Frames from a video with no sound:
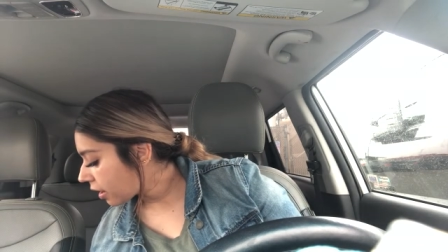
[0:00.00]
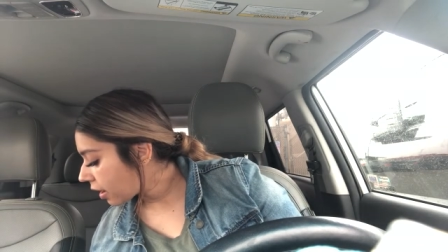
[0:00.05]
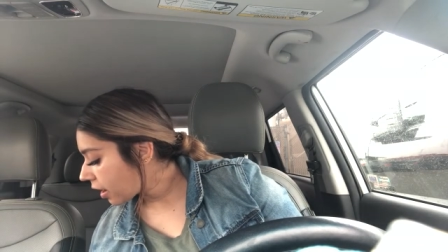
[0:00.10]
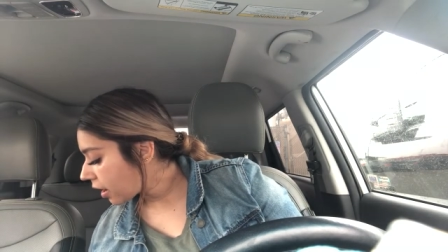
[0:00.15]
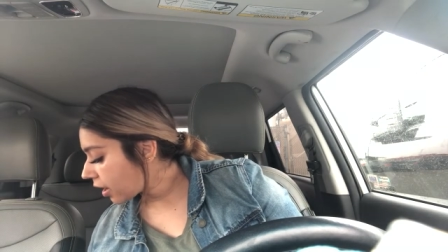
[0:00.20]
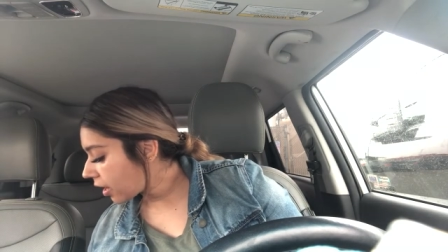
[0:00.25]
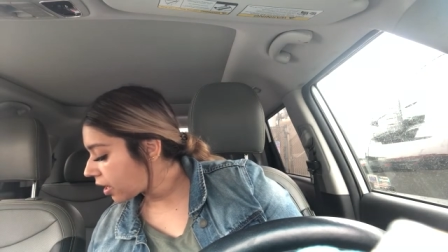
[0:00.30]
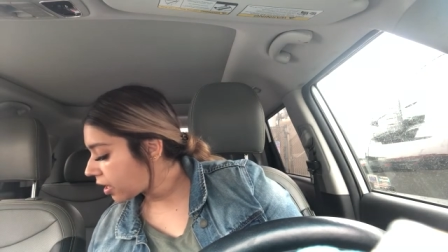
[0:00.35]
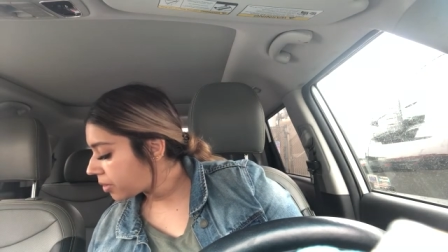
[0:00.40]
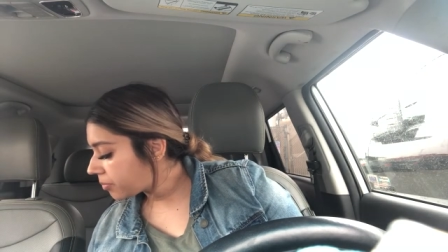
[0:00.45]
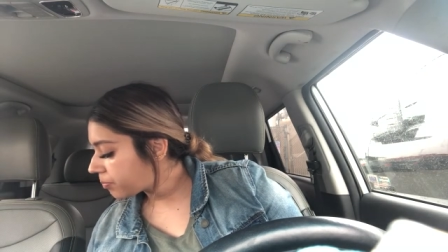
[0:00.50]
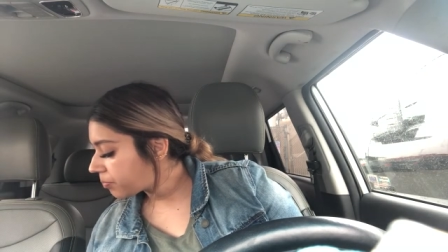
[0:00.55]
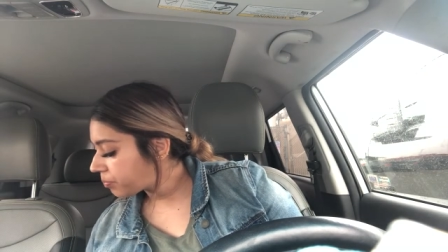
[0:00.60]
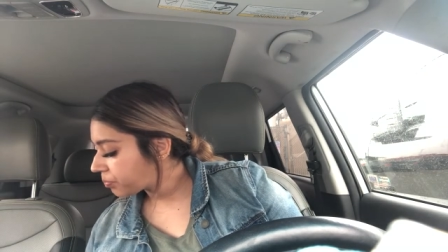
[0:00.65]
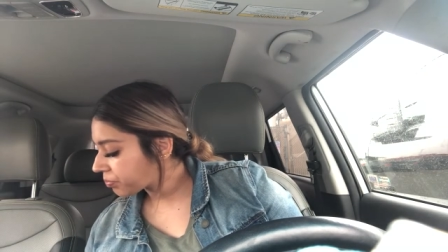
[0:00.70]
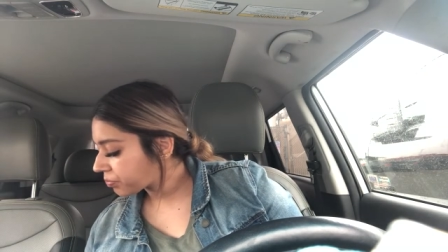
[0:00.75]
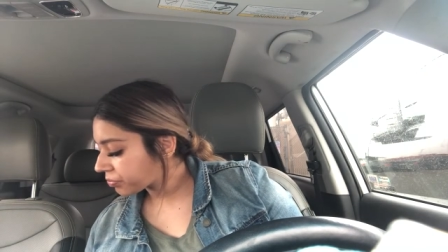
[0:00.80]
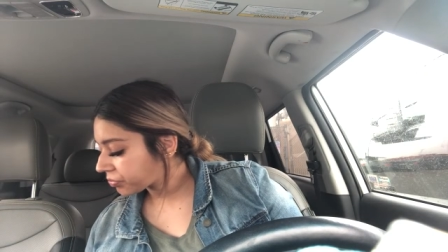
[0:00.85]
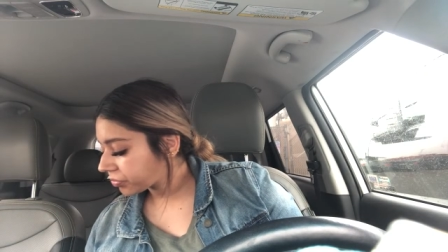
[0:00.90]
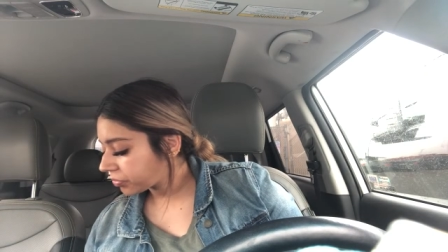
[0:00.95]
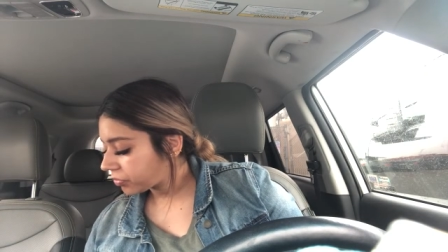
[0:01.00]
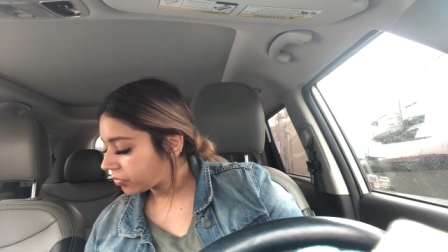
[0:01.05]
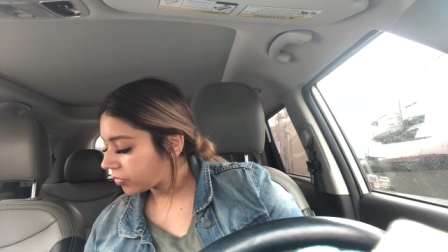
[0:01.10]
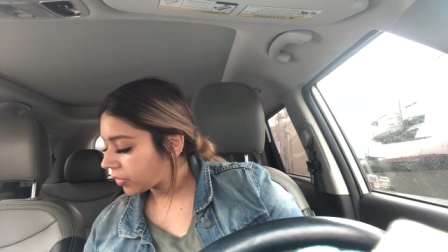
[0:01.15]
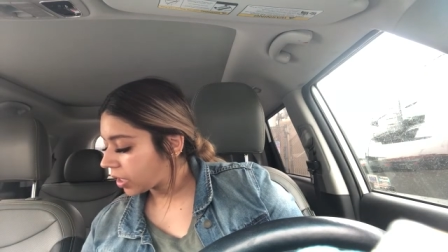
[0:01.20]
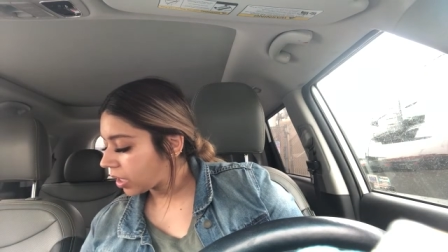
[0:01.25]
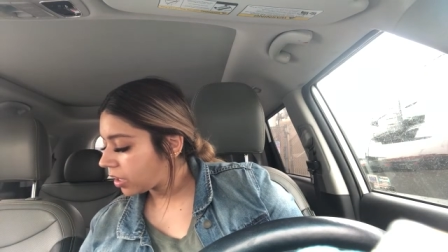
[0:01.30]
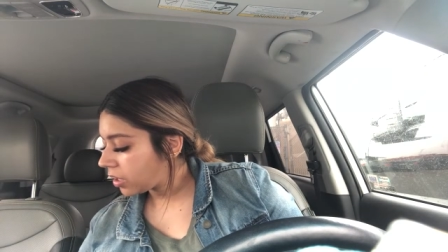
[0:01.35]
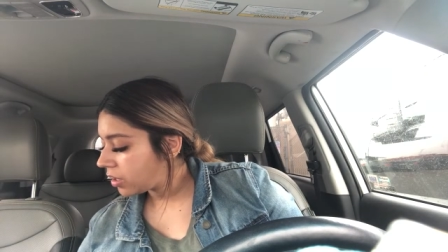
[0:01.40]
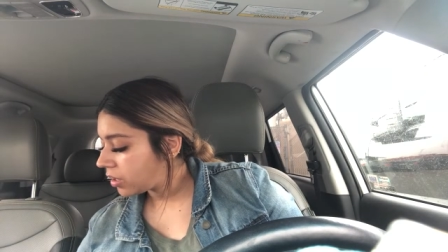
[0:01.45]
Um,
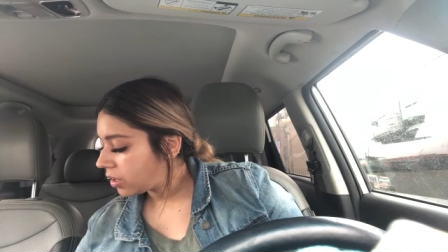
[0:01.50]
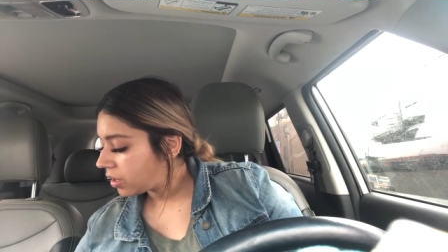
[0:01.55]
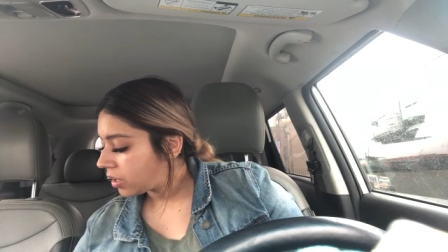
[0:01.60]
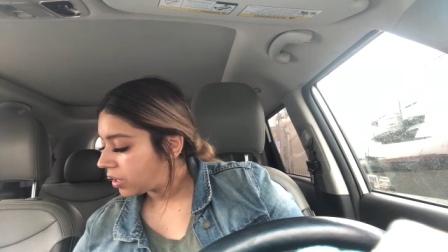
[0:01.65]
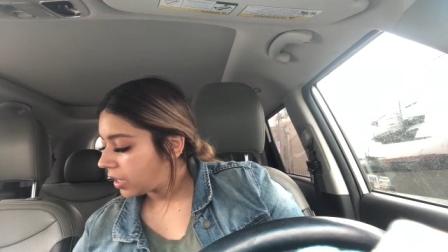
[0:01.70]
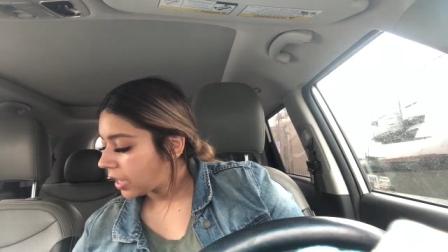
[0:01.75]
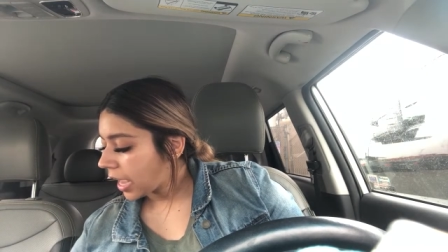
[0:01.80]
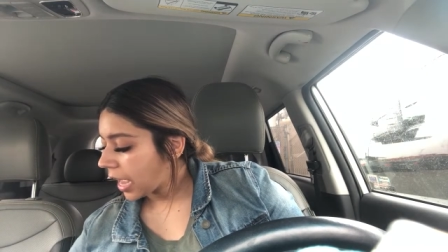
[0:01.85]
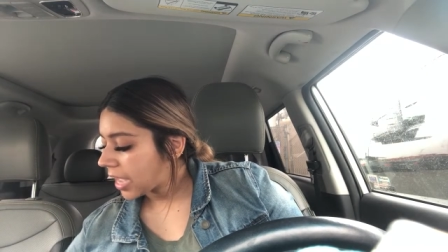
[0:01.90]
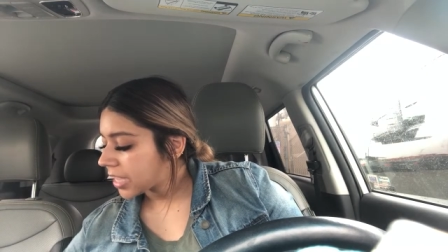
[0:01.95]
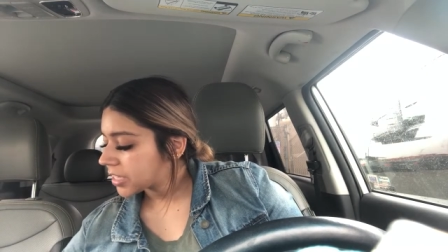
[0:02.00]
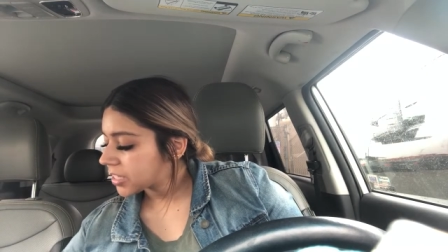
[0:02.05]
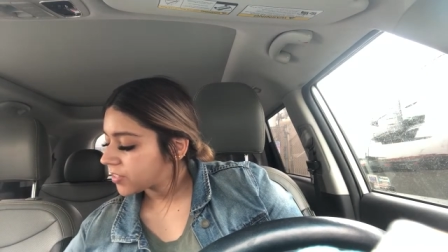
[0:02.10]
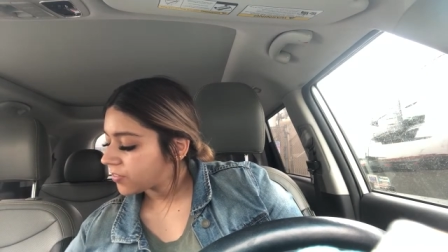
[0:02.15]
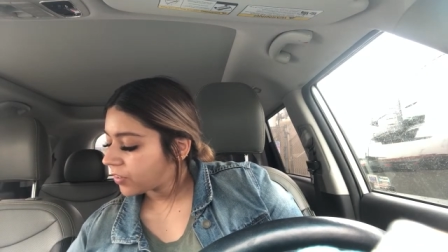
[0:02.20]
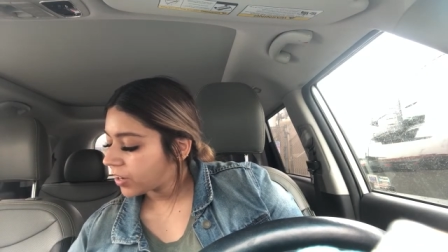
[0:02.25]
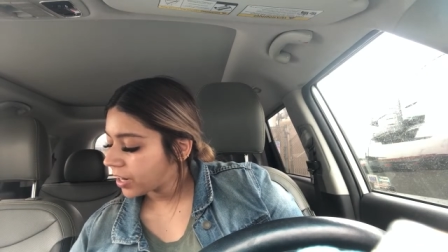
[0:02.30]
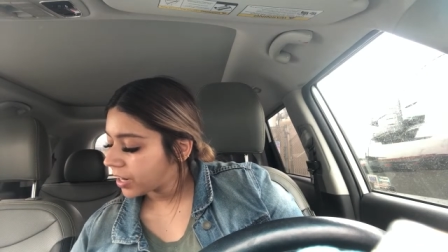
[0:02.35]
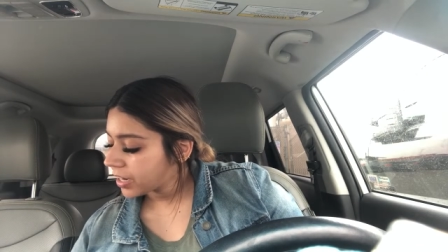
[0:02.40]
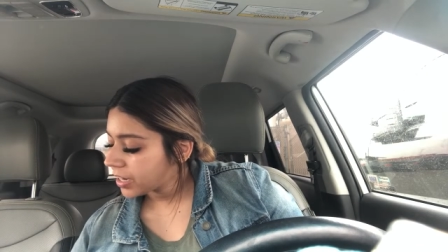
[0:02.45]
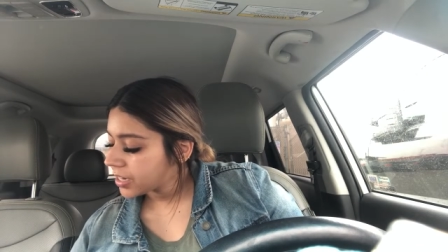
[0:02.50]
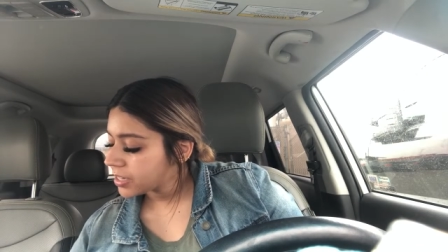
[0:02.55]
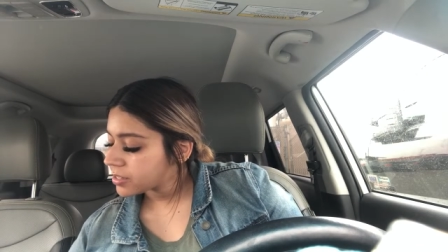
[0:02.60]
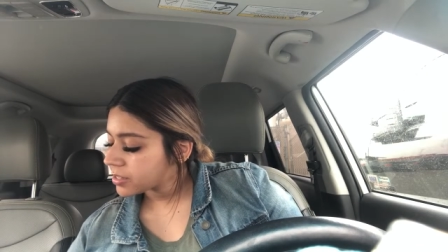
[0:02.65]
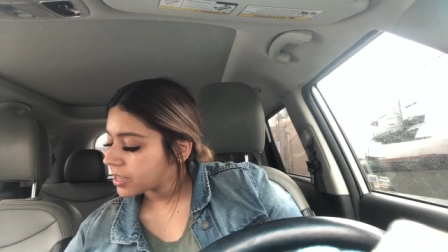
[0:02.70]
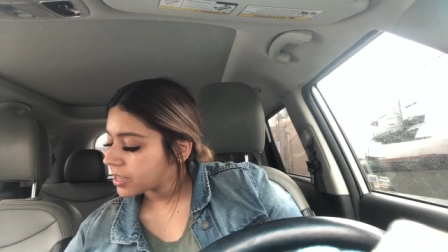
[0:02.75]
as far as